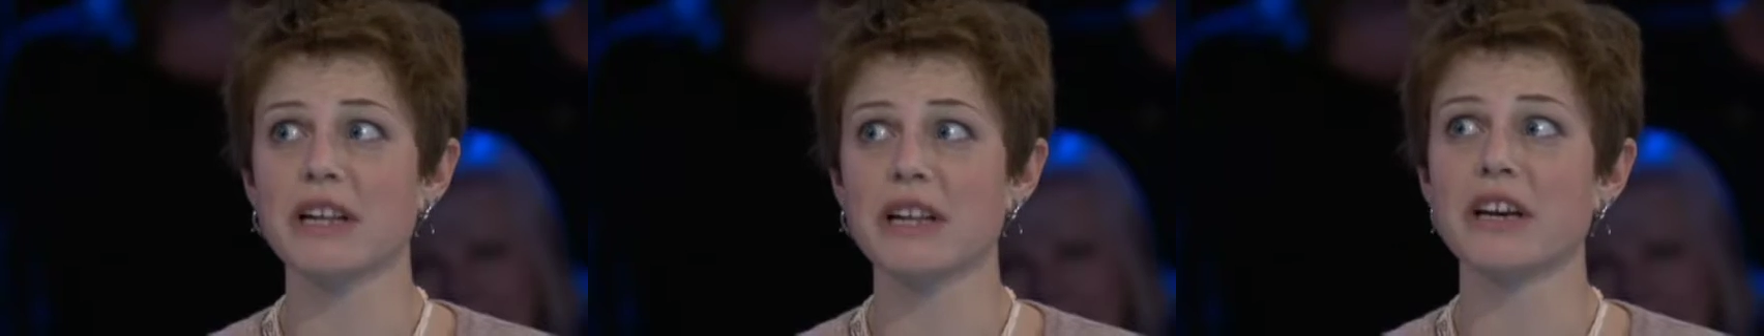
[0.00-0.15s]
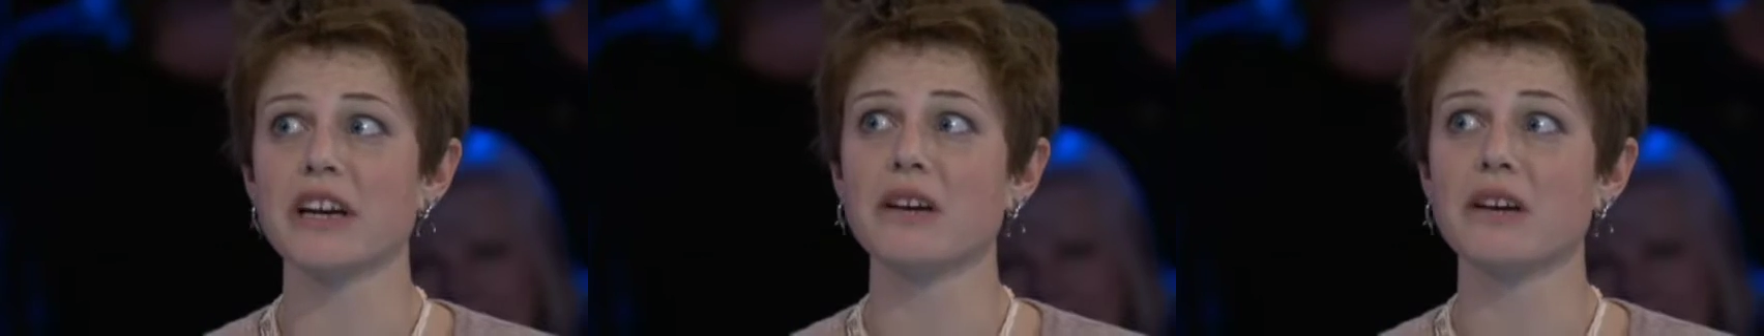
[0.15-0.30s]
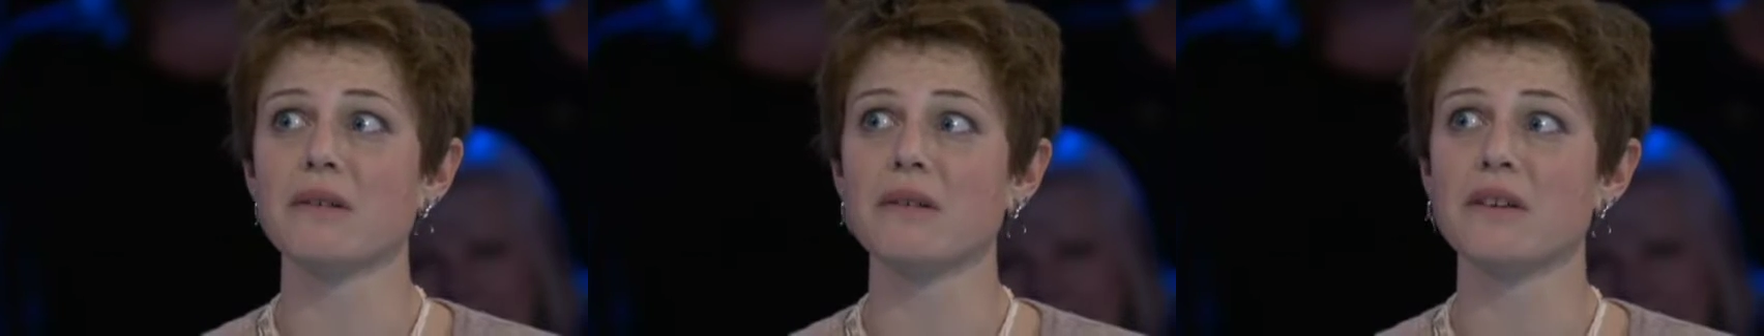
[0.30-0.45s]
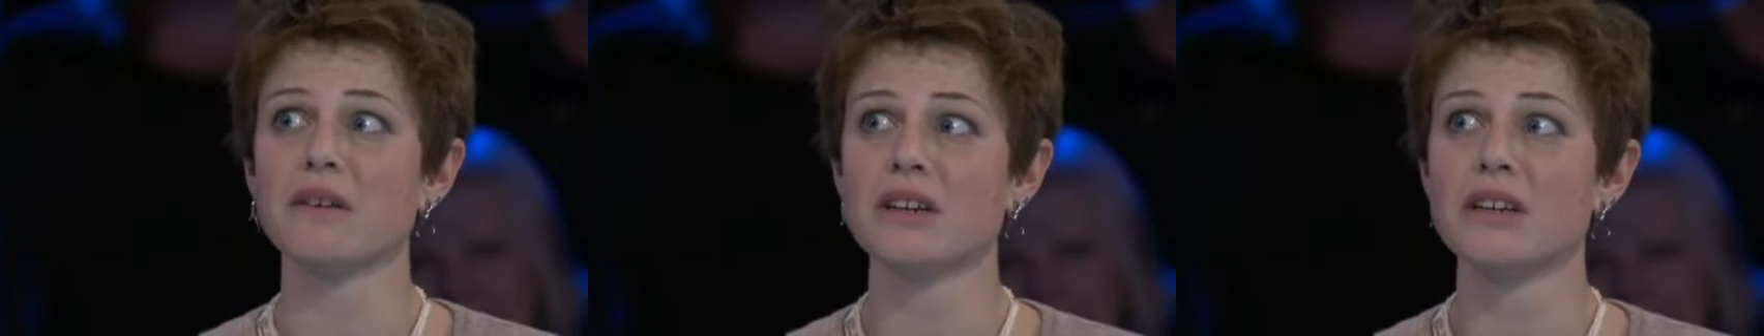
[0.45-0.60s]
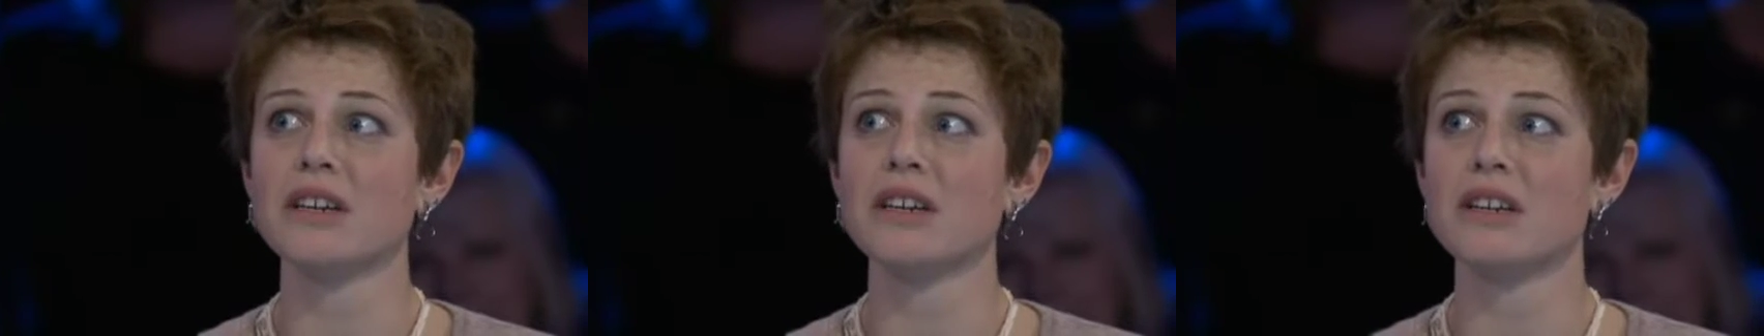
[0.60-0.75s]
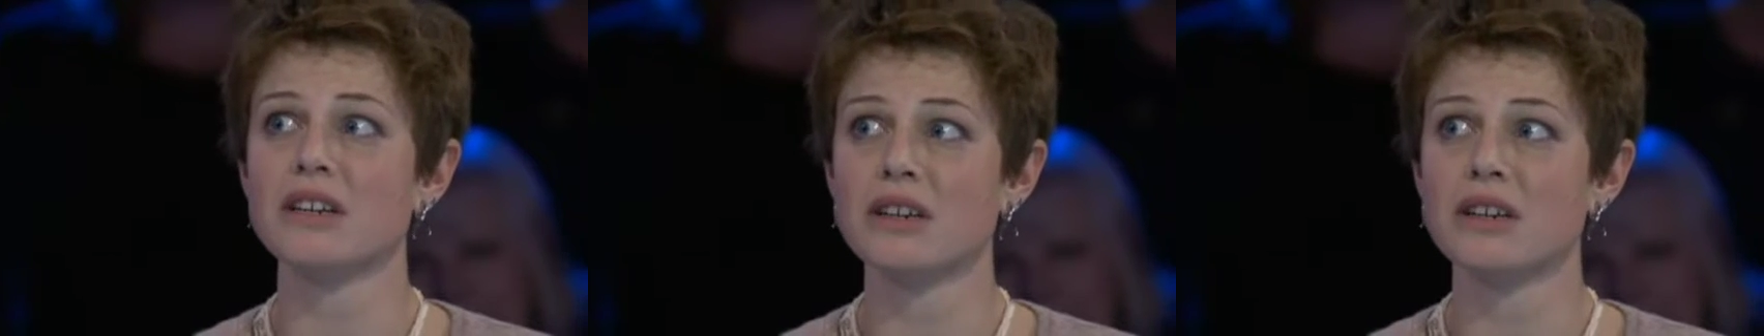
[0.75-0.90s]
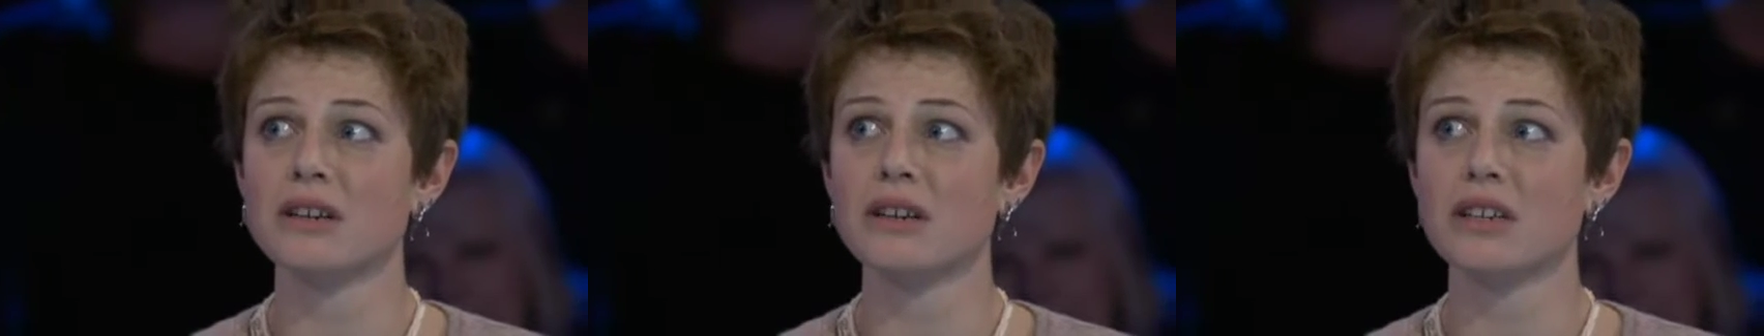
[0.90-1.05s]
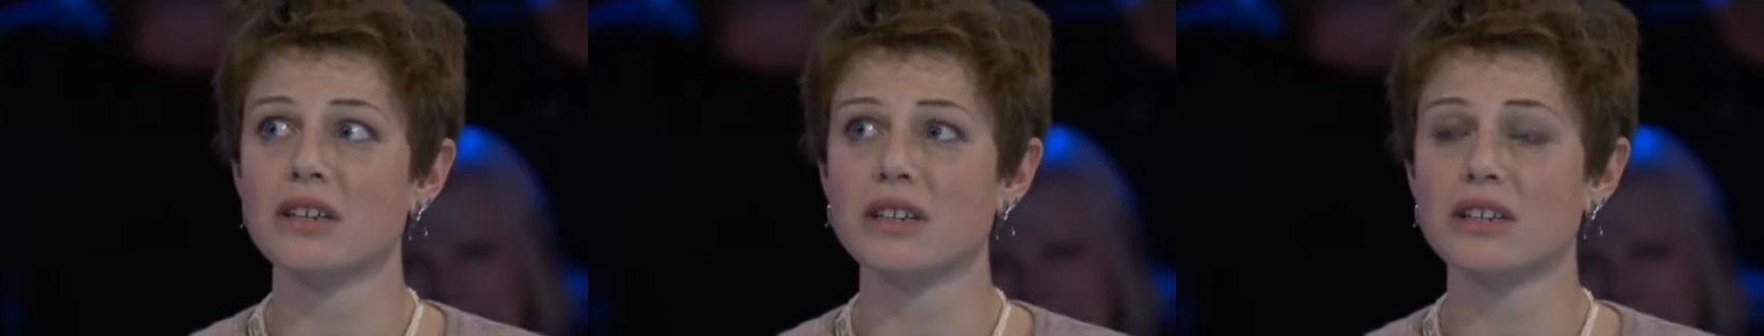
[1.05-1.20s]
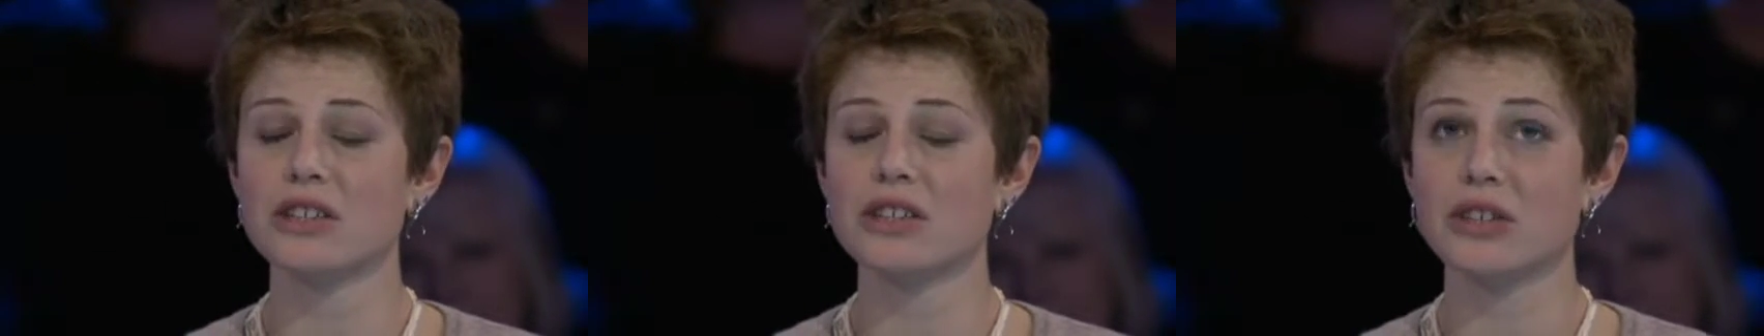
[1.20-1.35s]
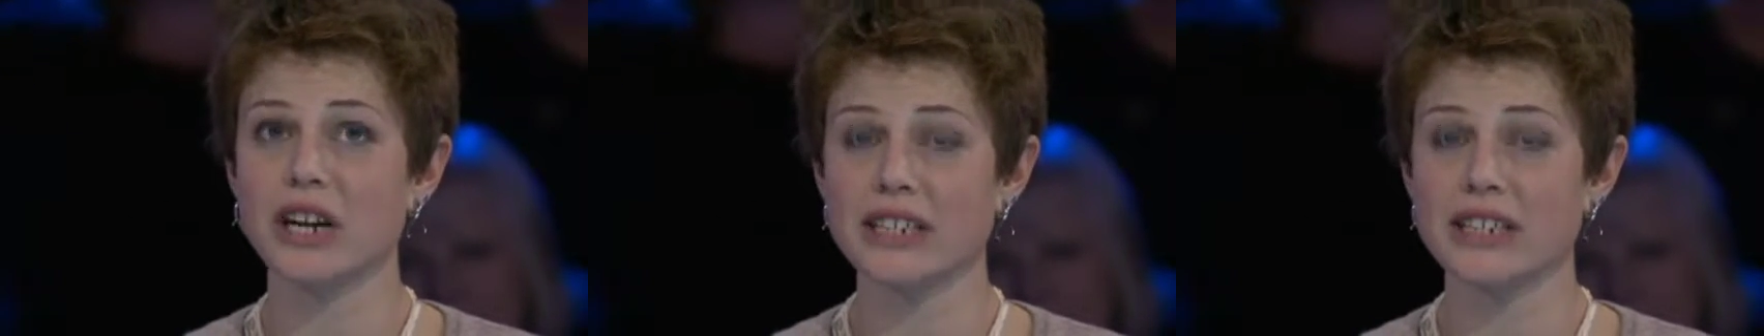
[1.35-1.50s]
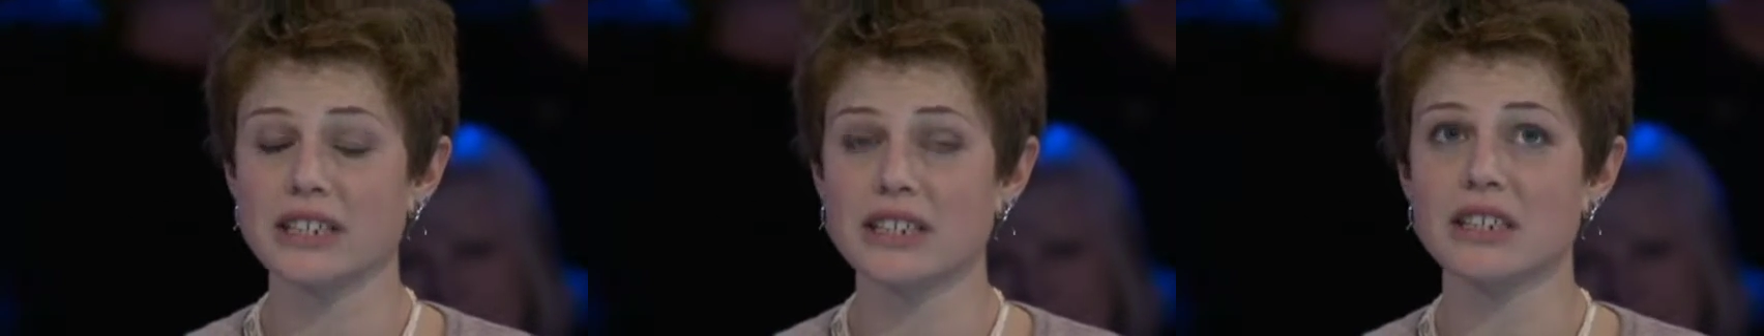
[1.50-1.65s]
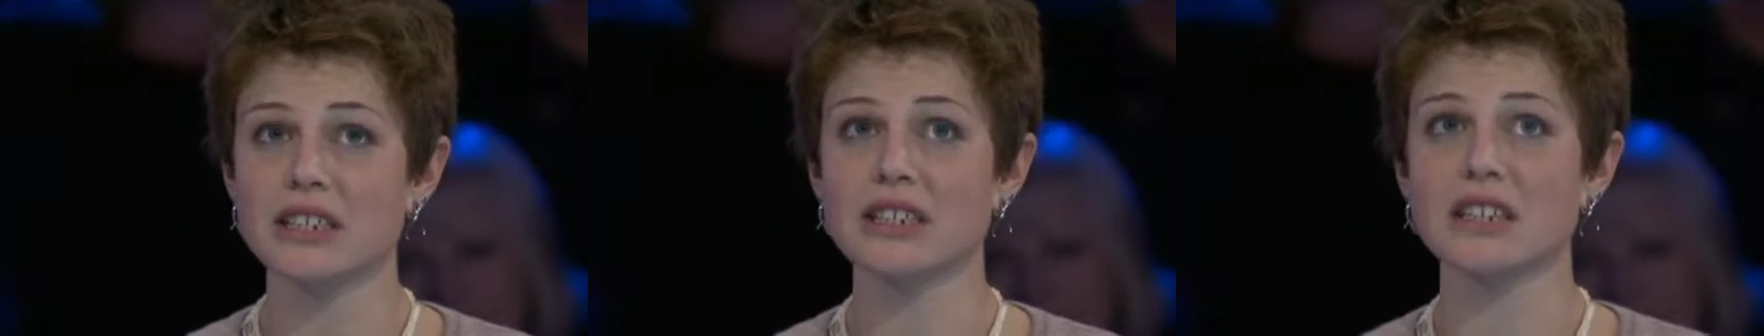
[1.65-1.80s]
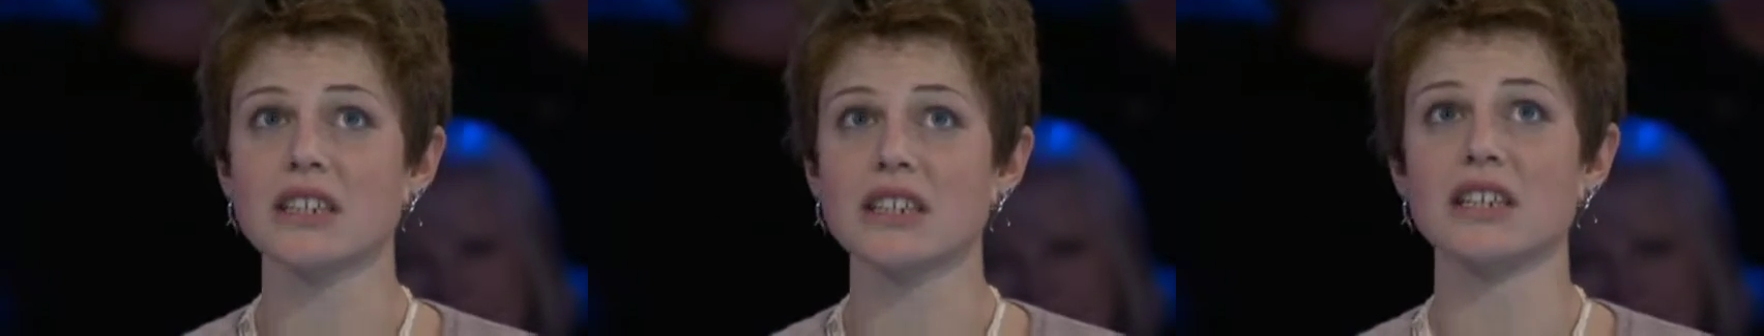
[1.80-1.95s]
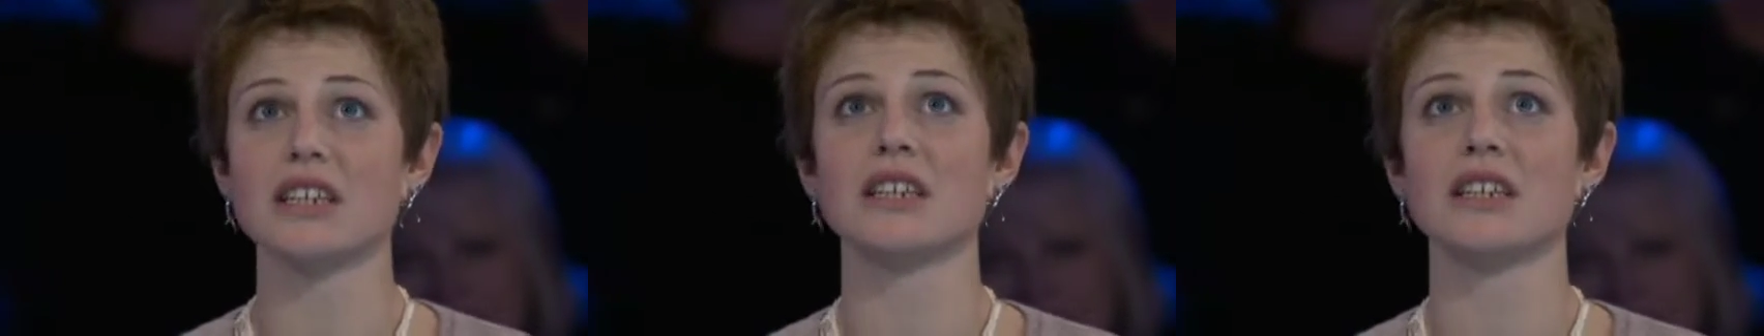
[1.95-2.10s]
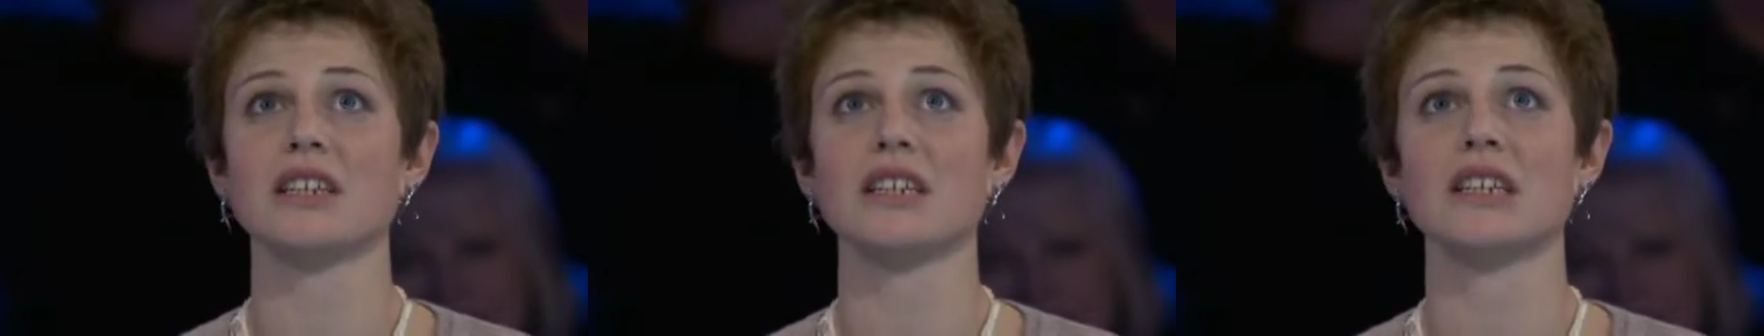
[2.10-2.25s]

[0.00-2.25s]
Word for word: life drastically.